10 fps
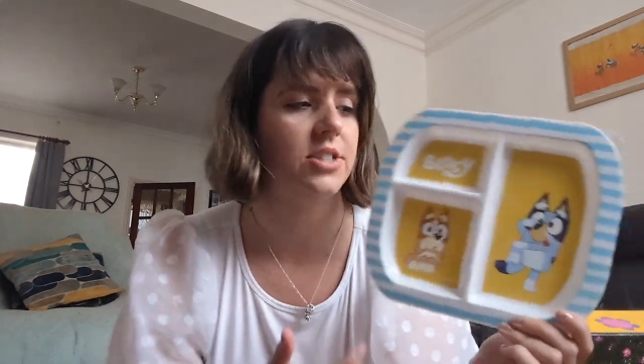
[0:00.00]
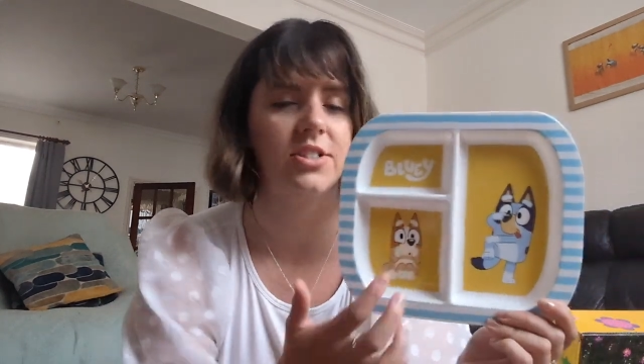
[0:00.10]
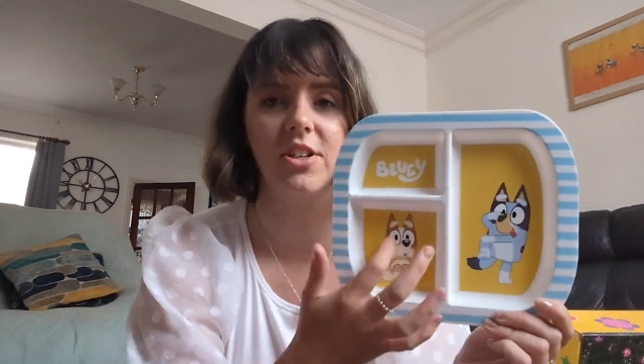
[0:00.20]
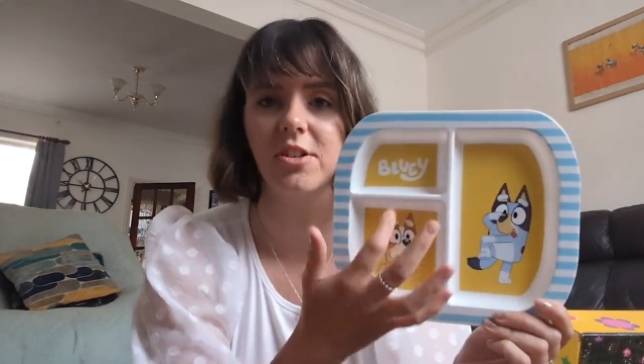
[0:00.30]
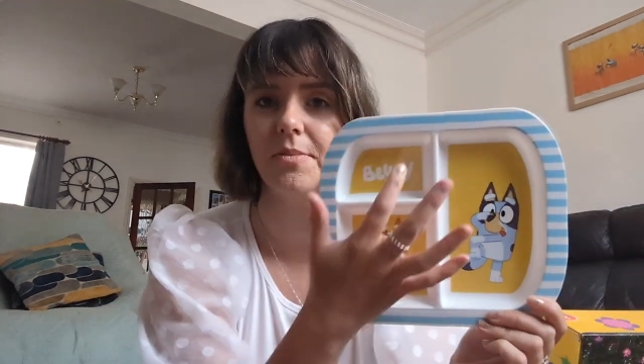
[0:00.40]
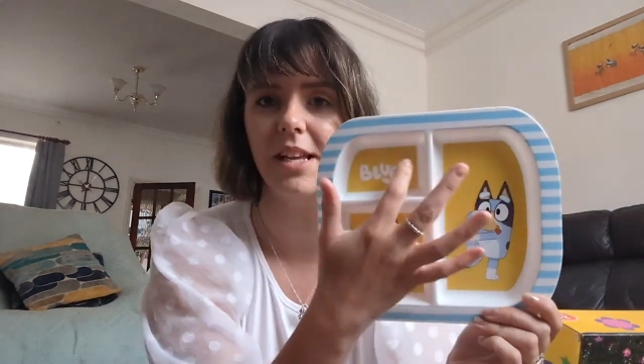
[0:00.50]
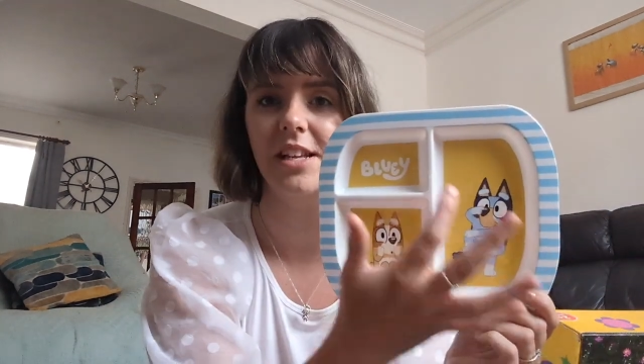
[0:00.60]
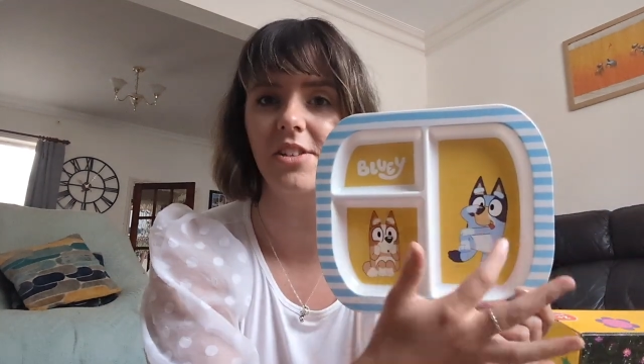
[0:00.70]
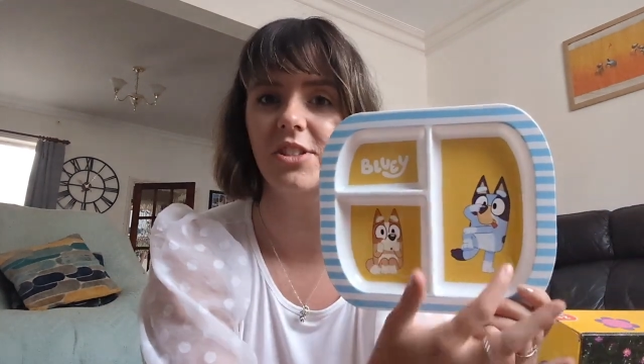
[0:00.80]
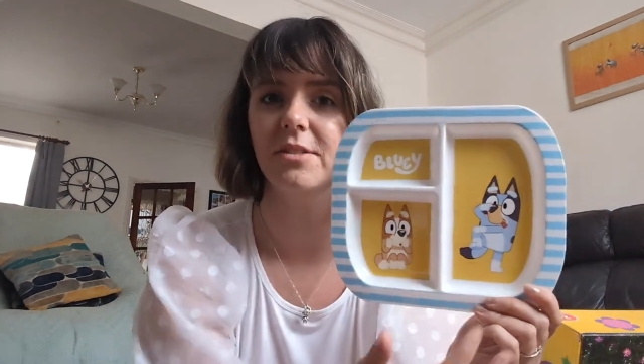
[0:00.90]
she's going to
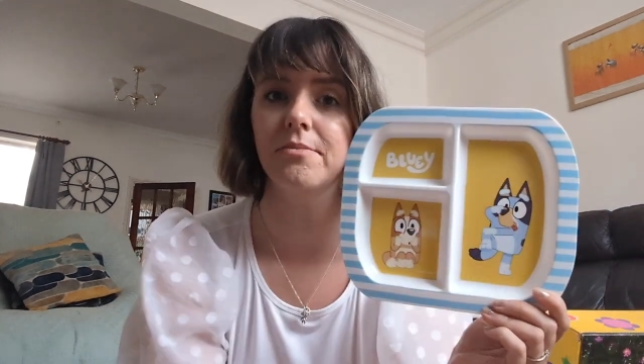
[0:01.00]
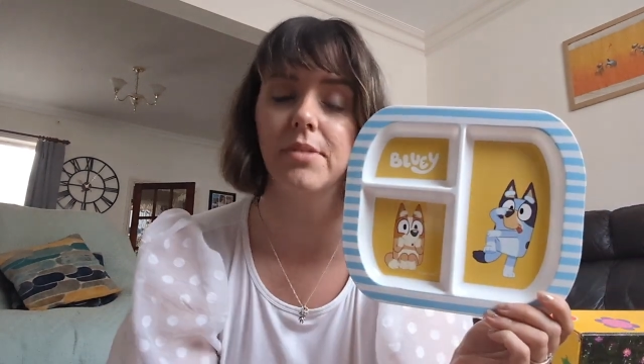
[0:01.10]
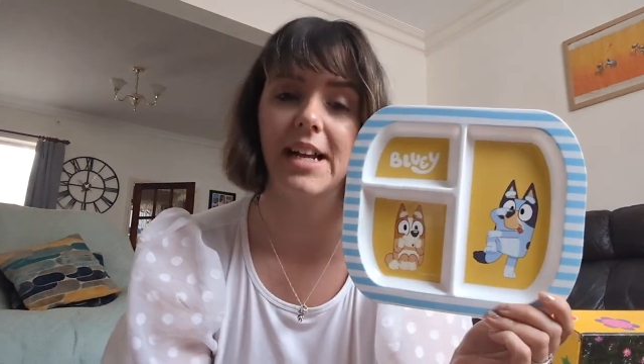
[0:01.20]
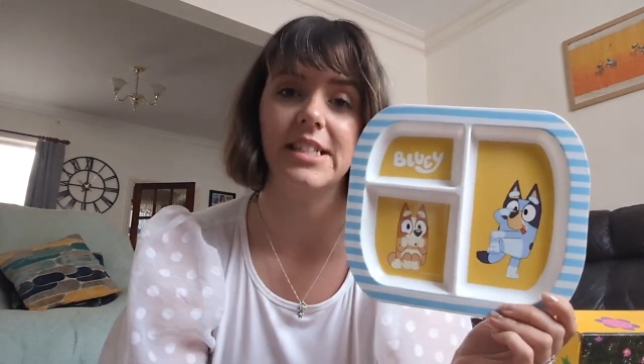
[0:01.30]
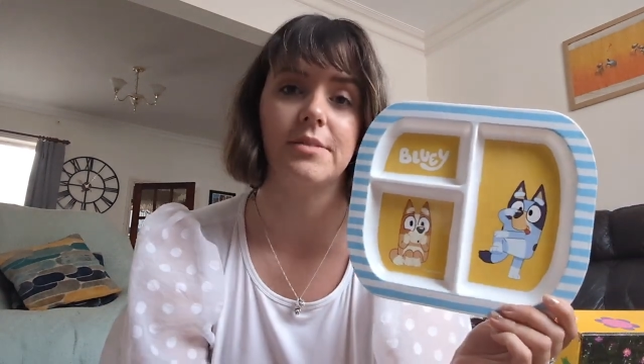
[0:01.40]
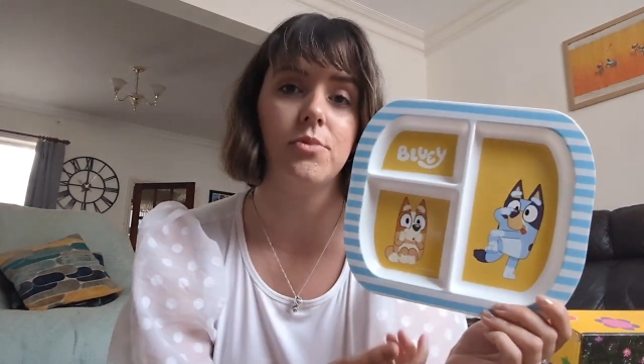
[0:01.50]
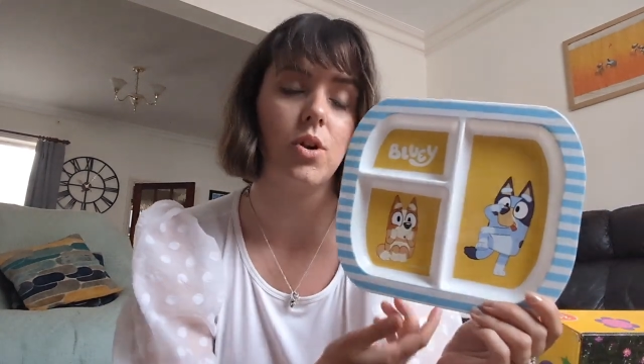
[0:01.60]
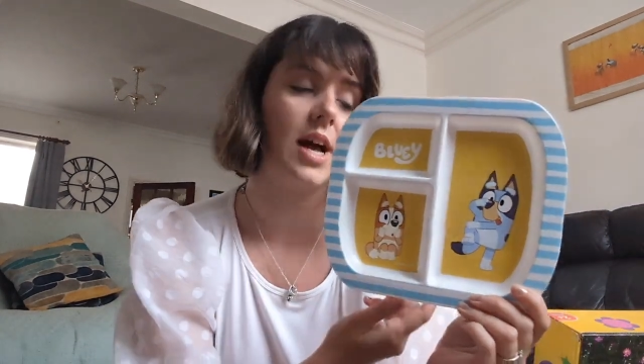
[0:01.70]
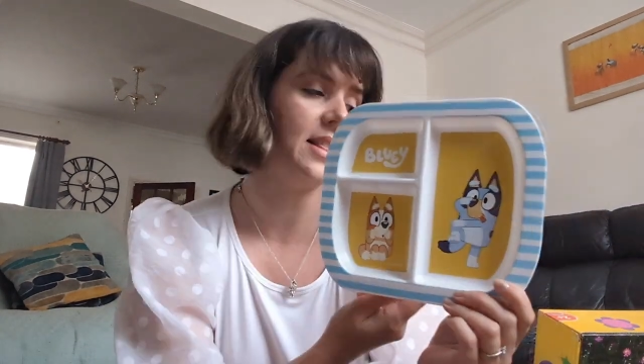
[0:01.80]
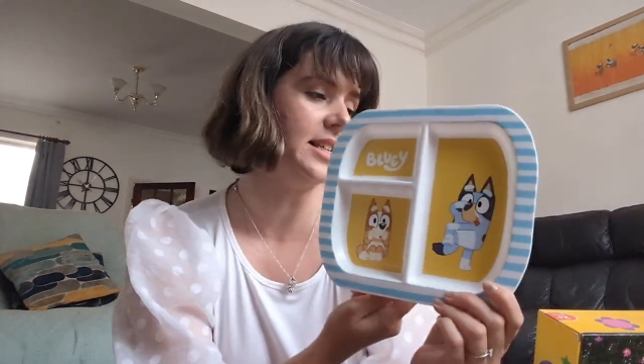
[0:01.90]
be using the plates
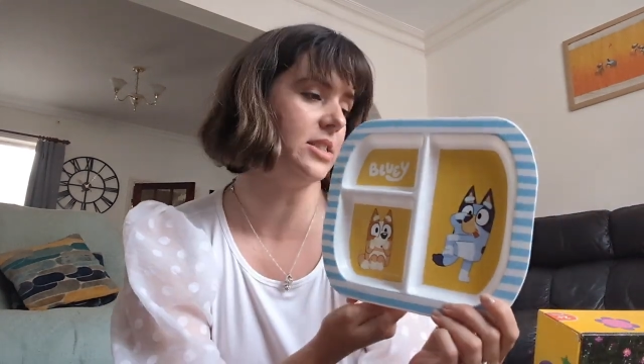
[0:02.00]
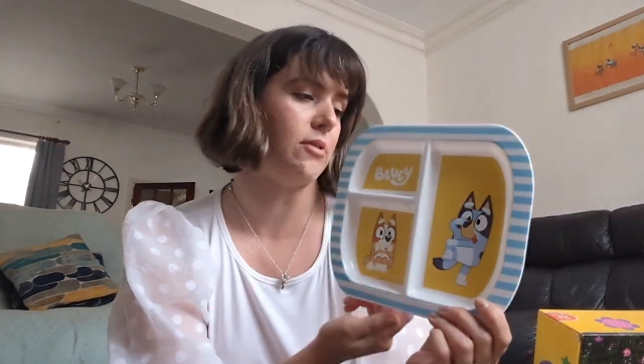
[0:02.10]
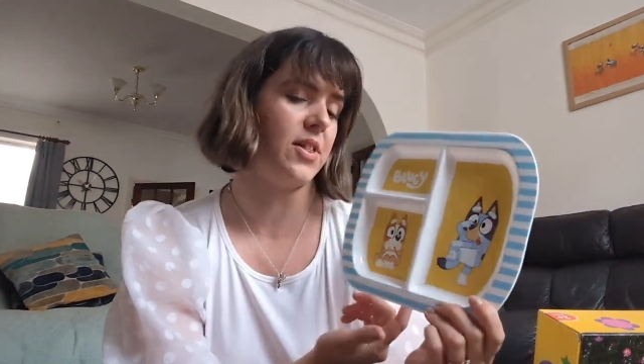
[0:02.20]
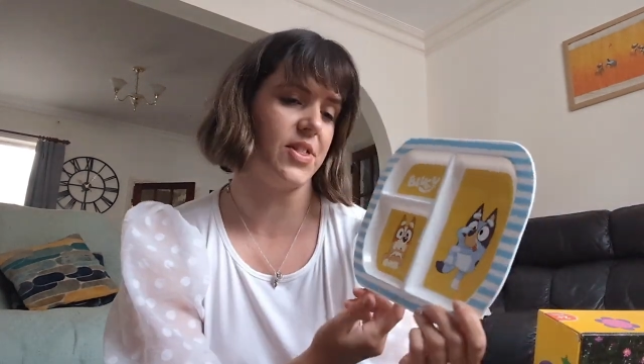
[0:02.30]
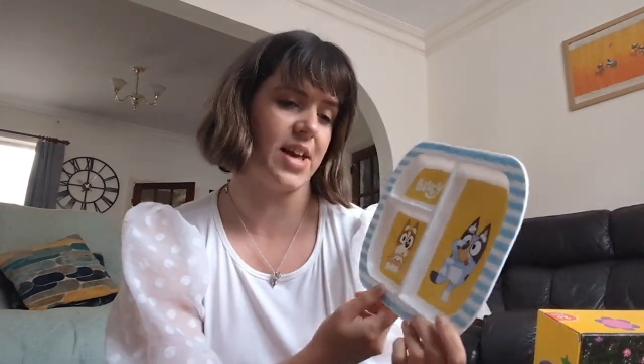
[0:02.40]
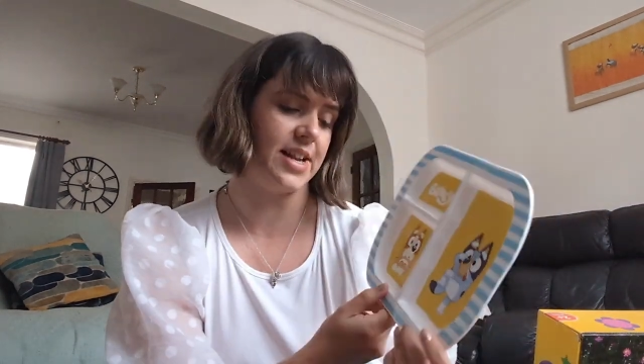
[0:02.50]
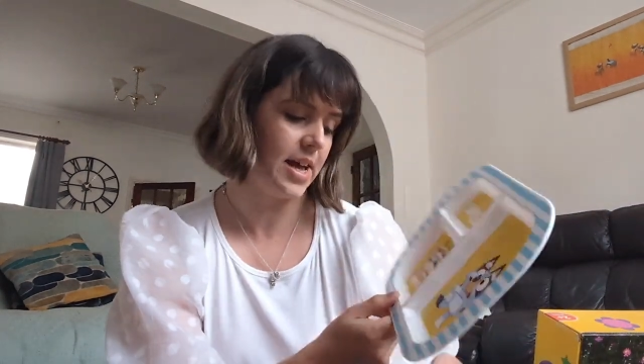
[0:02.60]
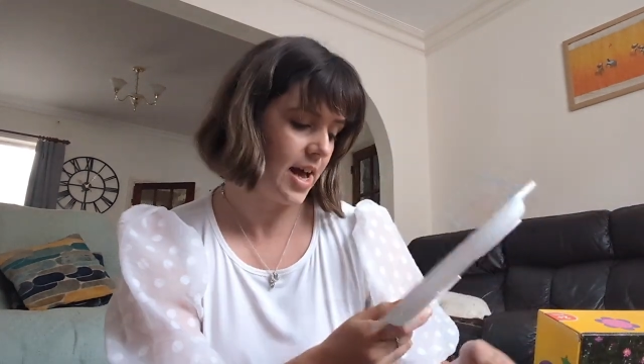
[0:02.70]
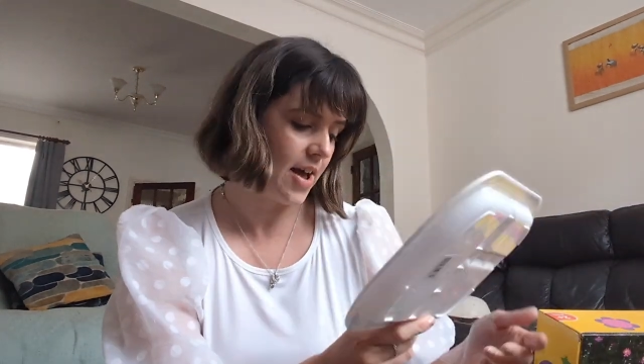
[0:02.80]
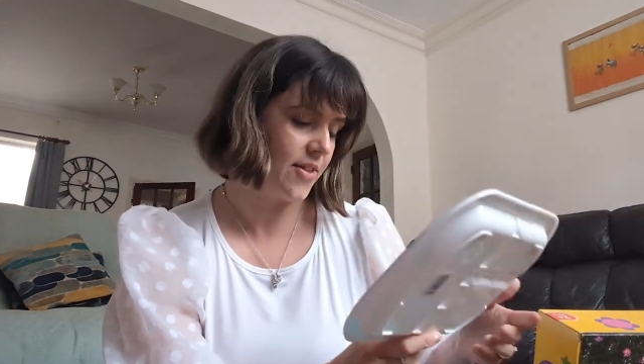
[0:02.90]
more like this rather than
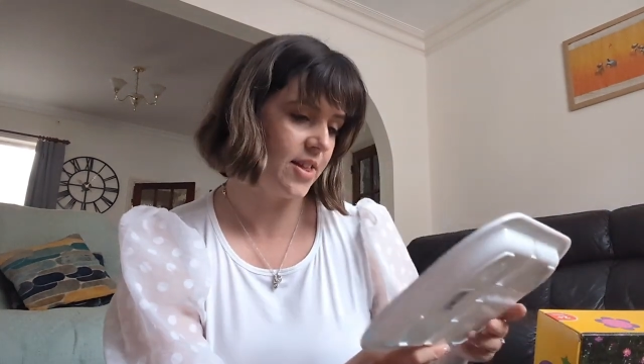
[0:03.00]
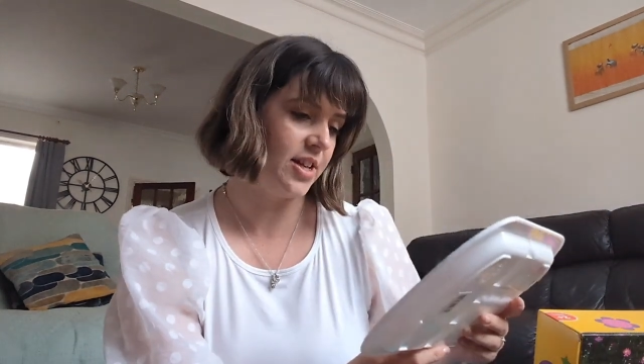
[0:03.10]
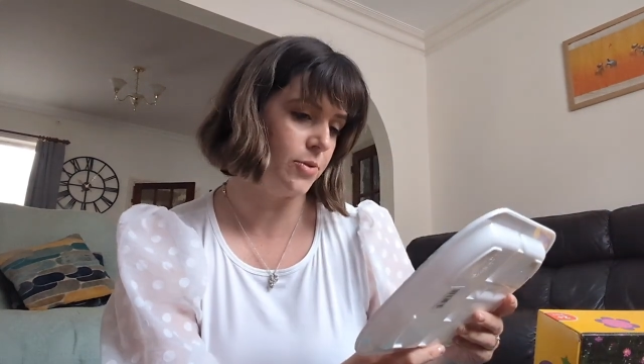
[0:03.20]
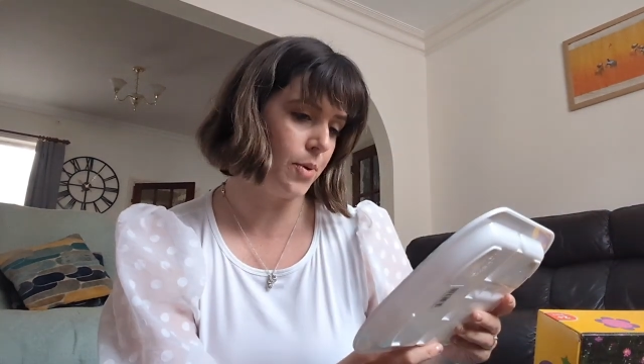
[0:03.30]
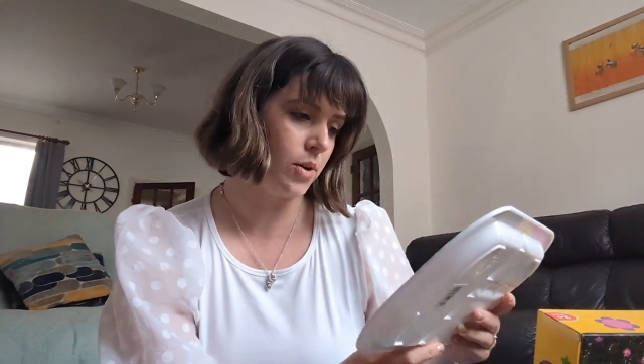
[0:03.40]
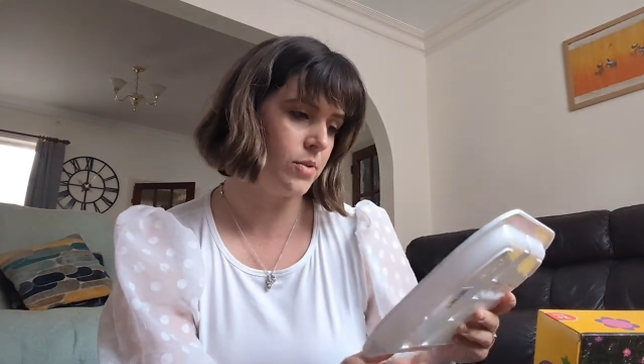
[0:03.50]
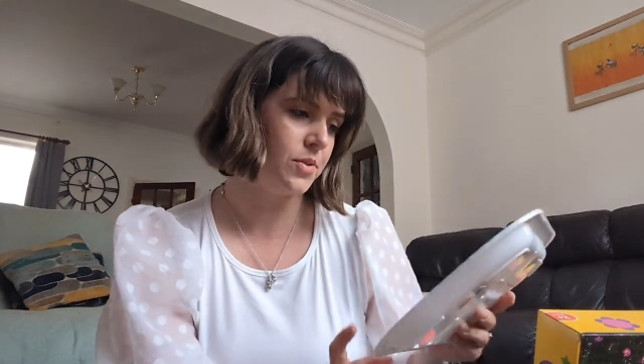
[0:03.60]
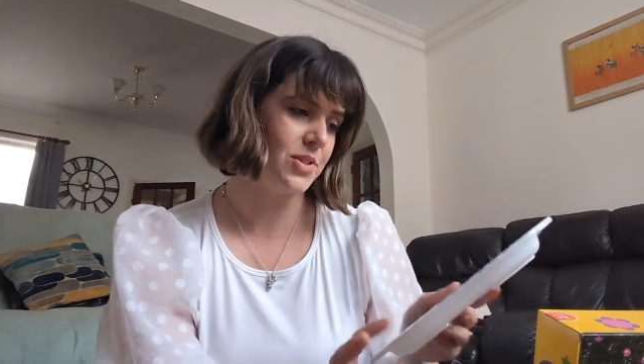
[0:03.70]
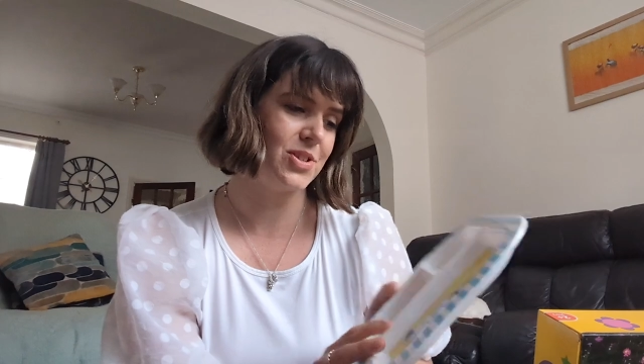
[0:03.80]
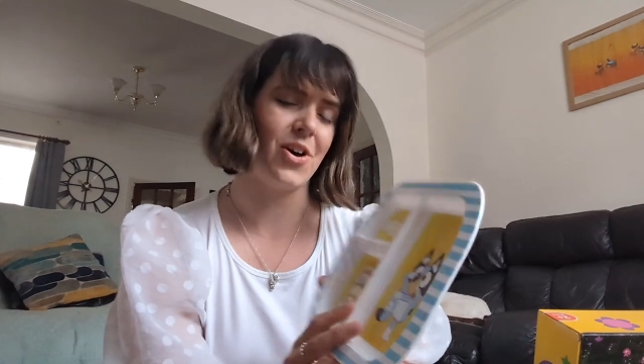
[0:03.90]
the little bowls.